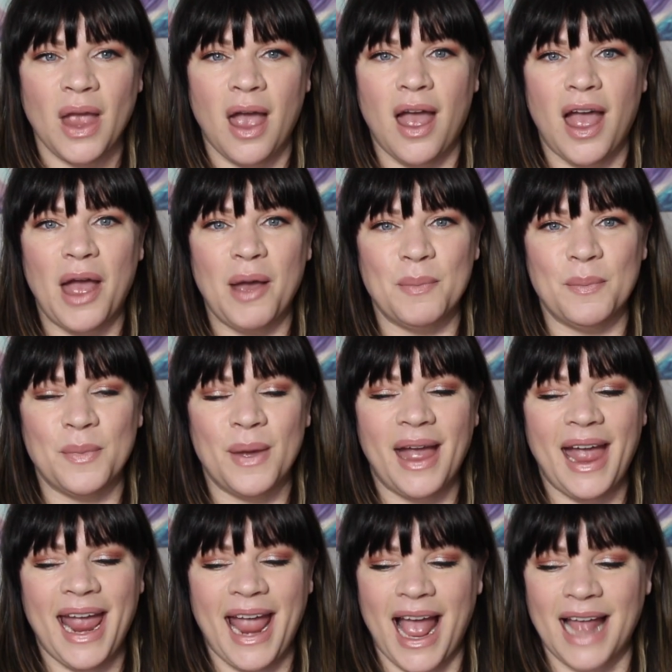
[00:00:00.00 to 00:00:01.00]

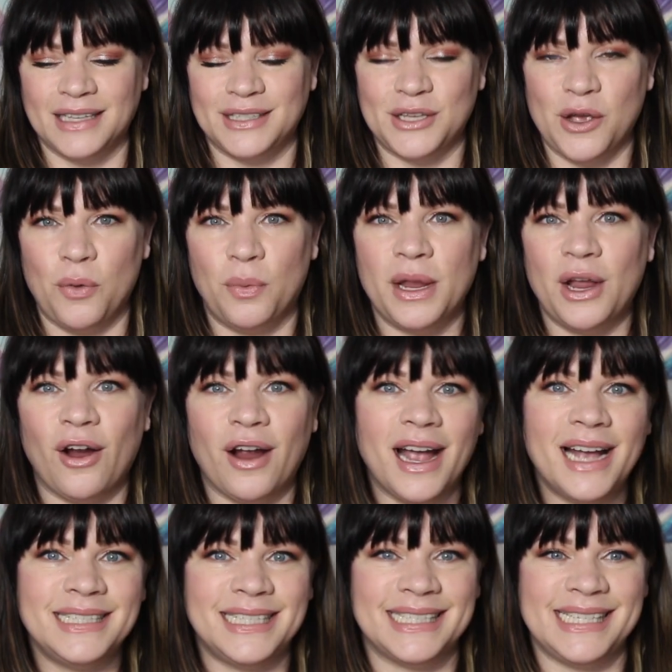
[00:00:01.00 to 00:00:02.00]
And so we are
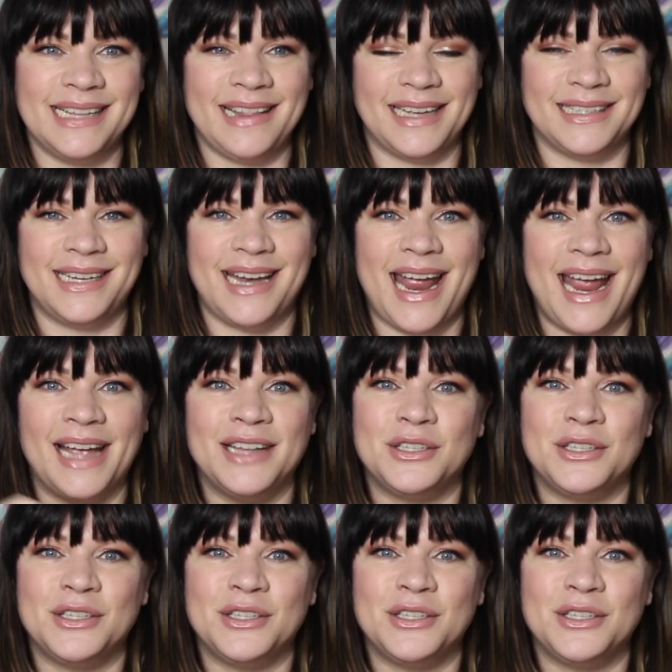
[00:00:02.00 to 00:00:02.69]
at Disneyland today.